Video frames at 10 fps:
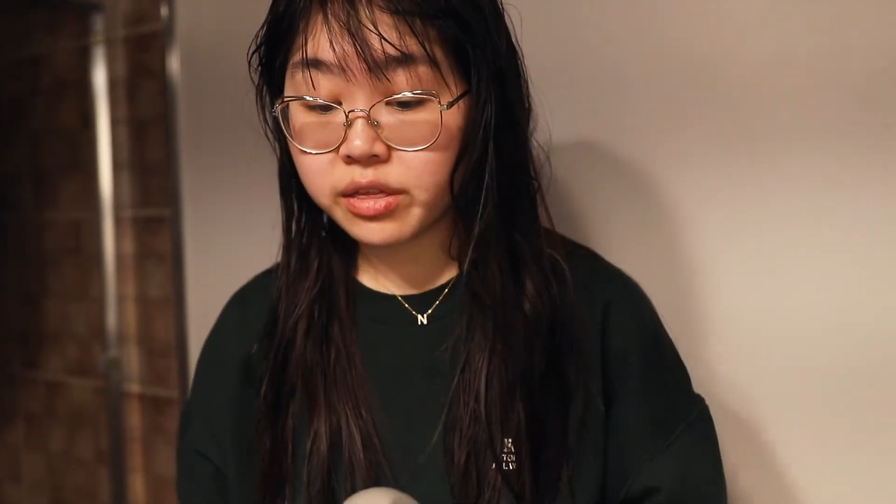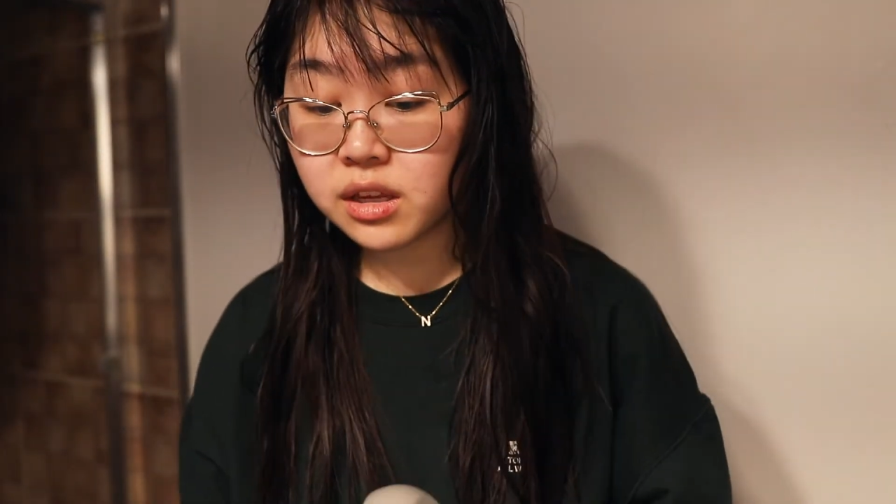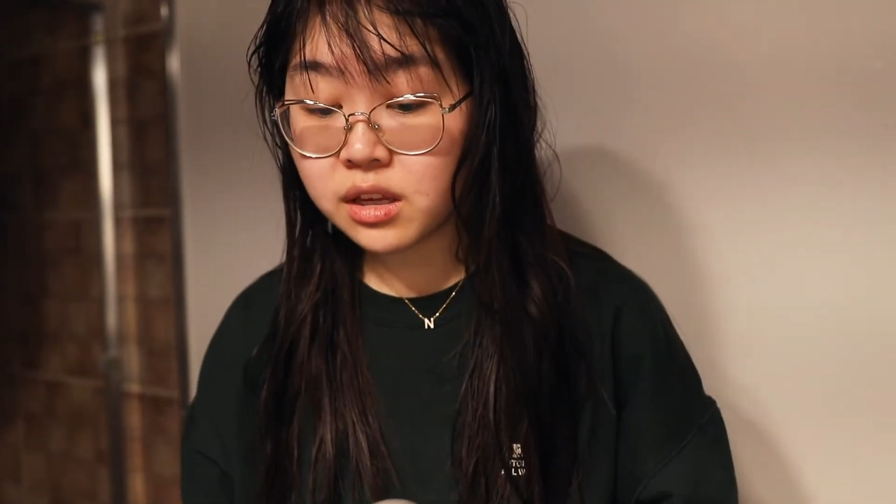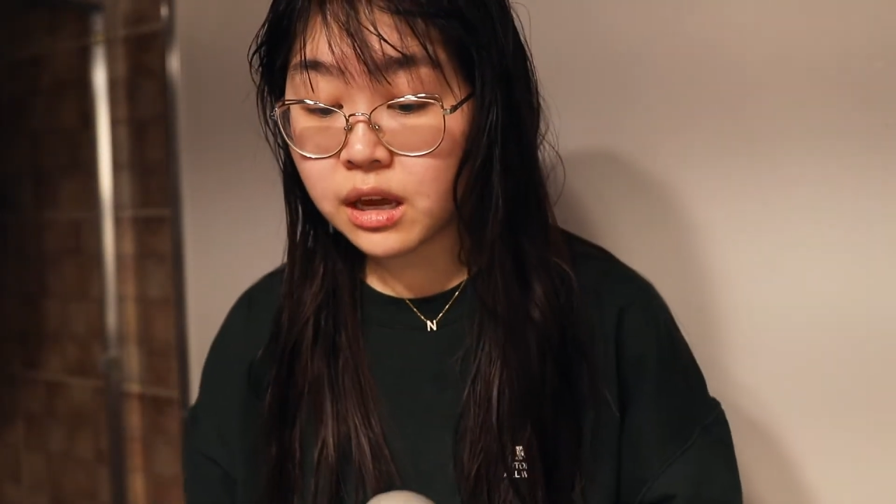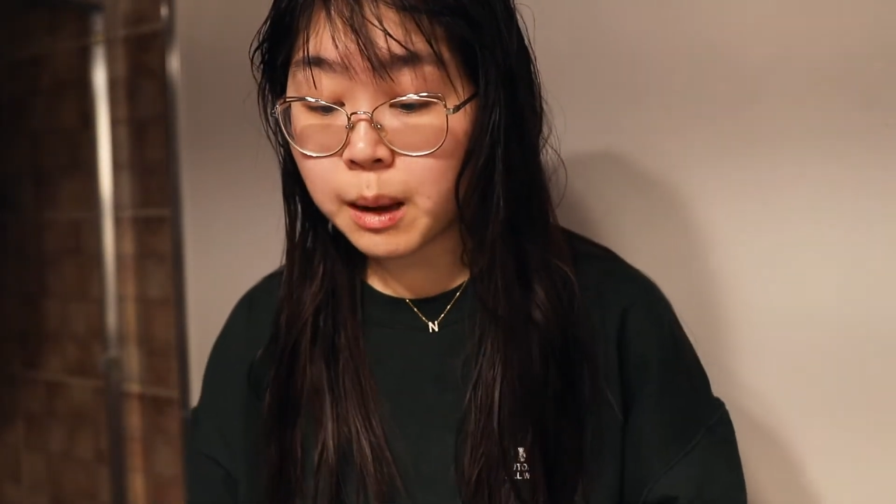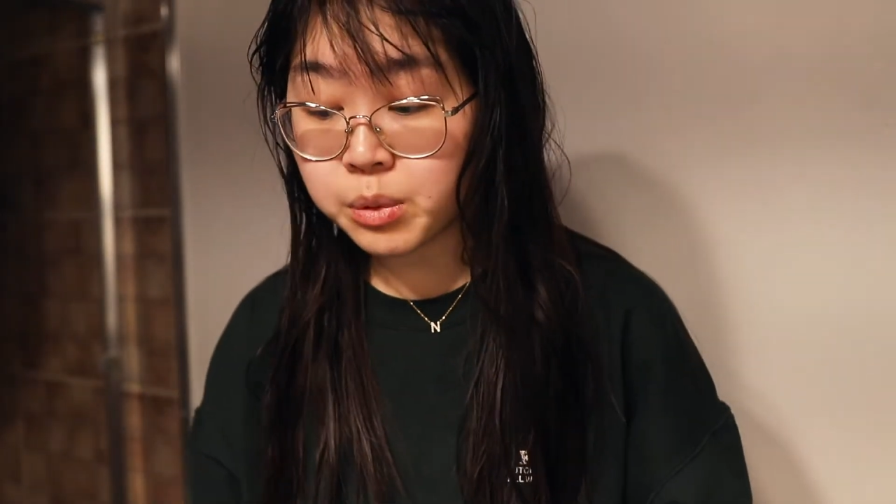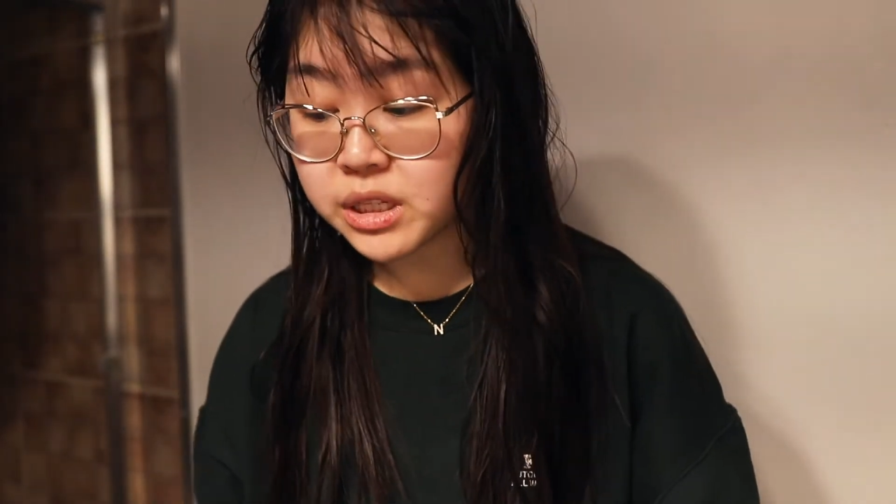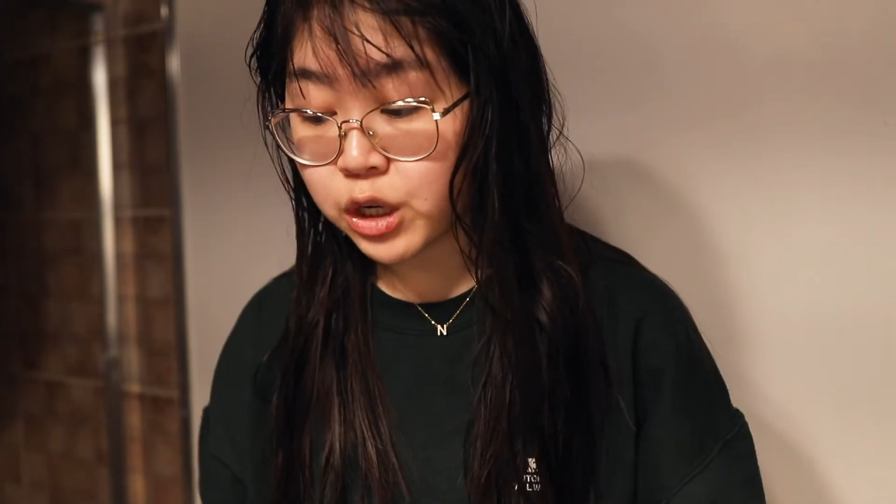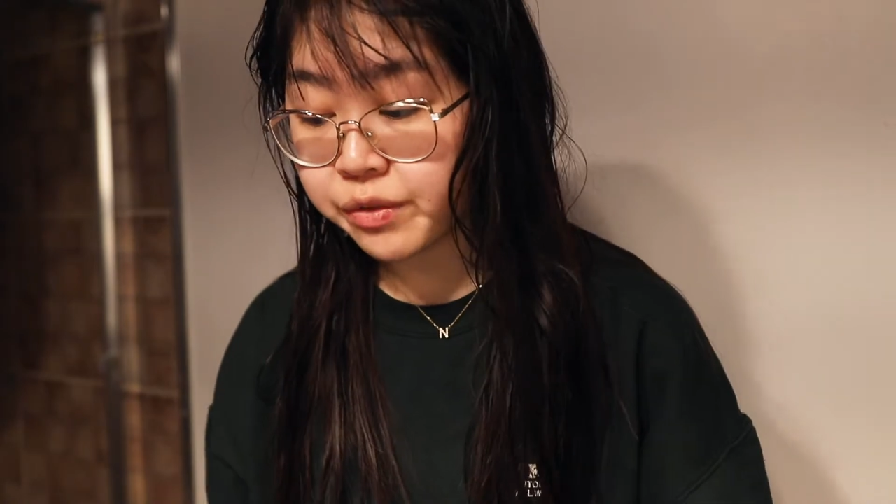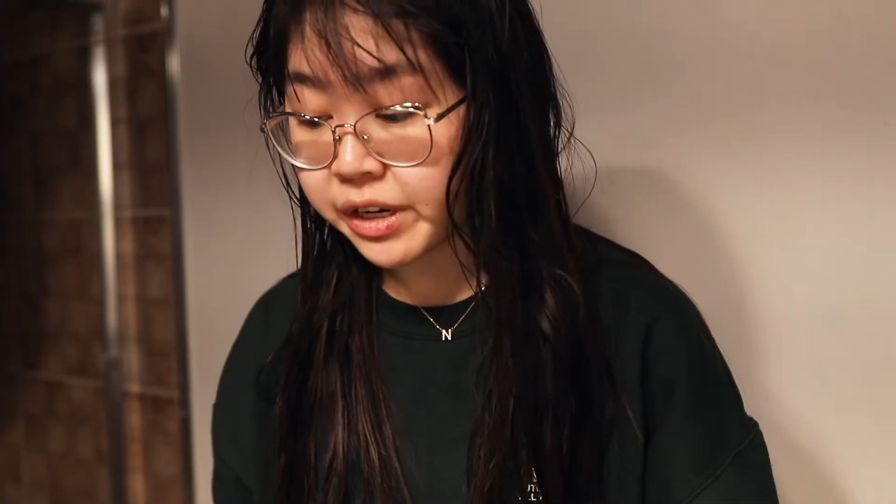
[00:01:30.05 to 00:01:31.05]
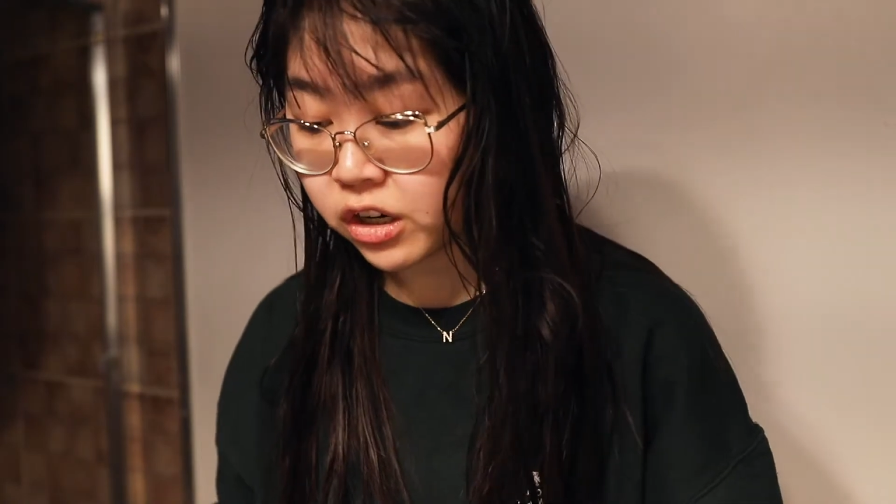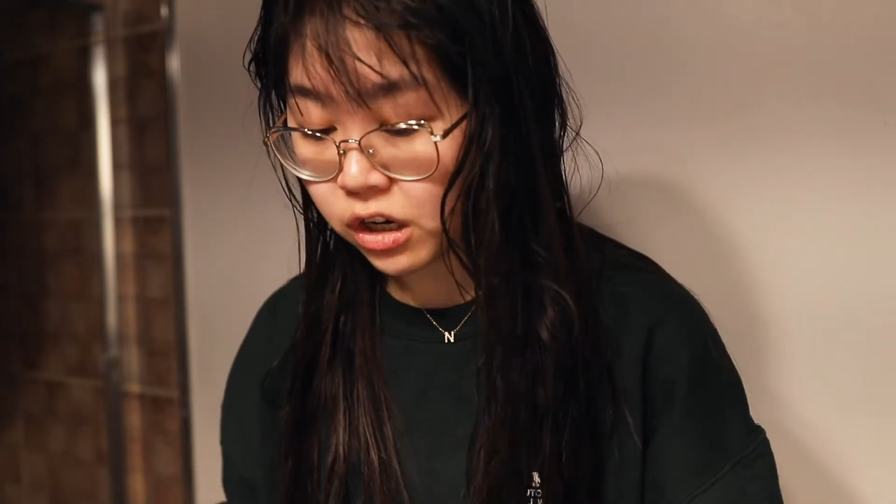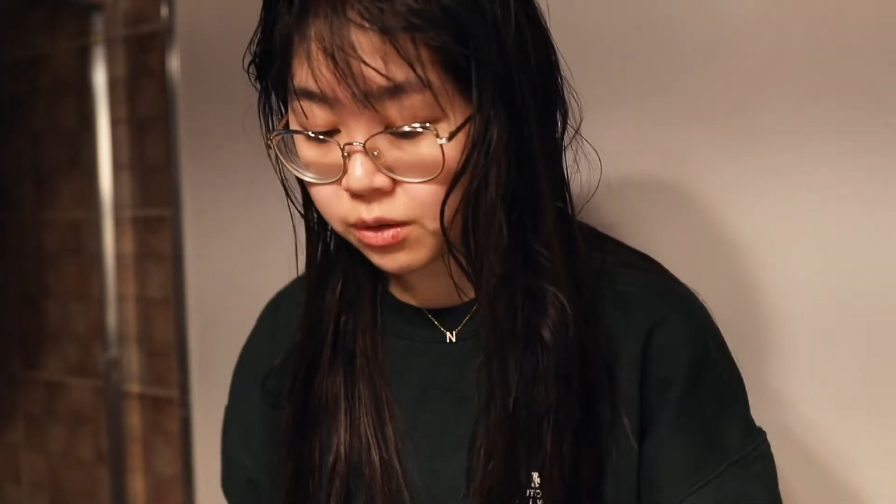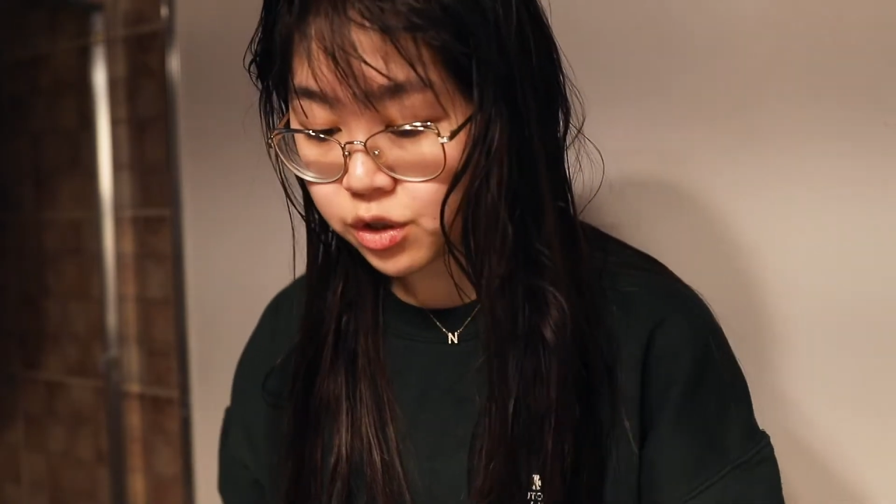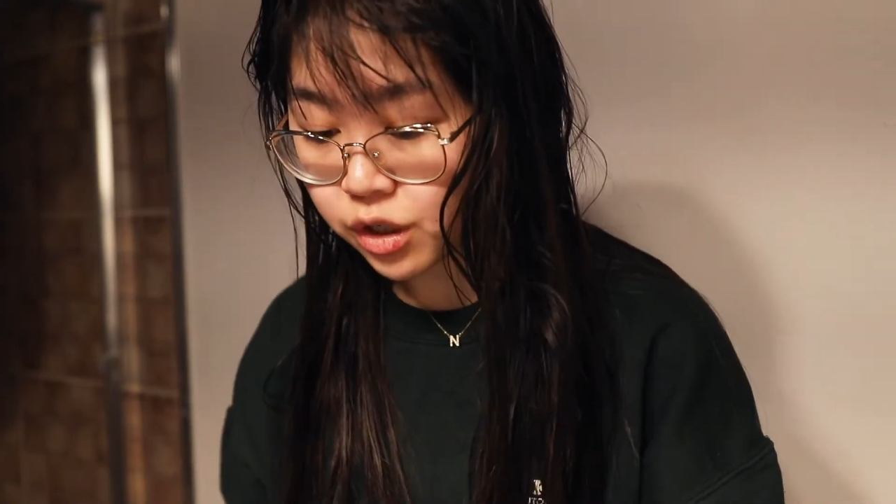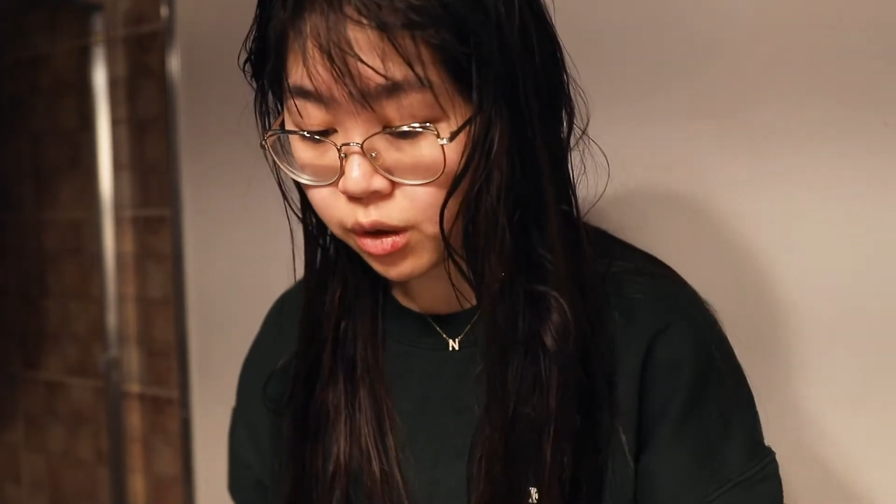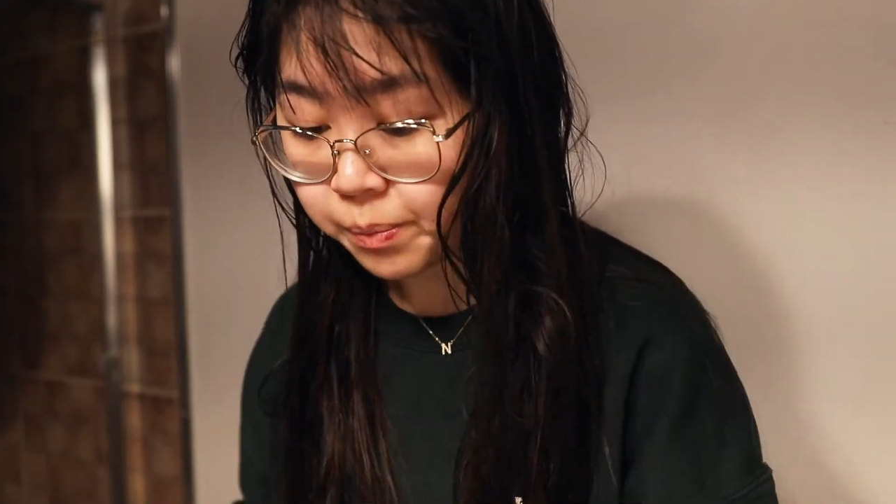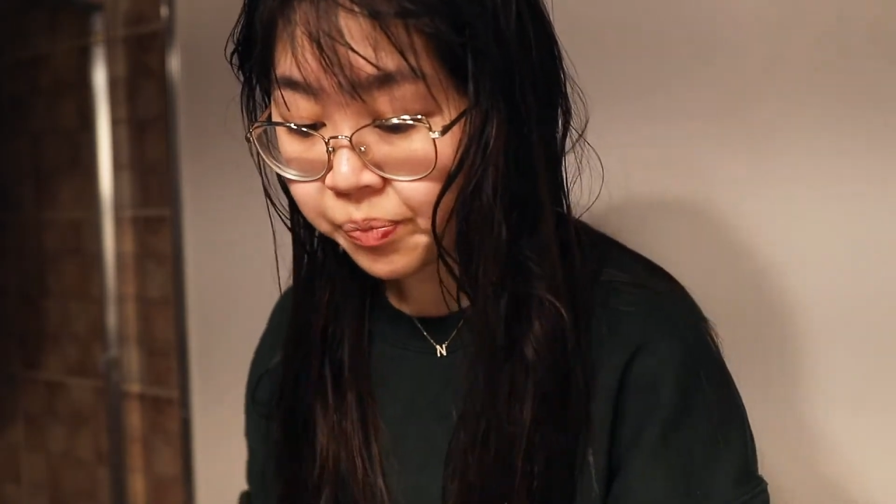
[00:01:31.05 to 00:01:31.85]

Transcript: the apple cider vinegar. So,